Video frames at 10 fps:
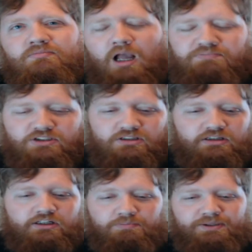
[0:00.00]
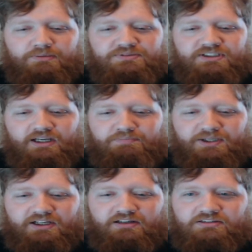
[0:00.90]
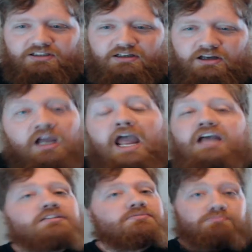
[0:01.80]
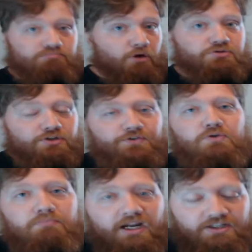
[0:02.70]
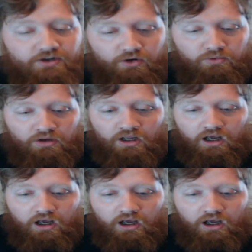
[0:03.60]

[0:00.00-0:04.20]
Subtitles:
I'm just a little bit upset because, as most of you might know,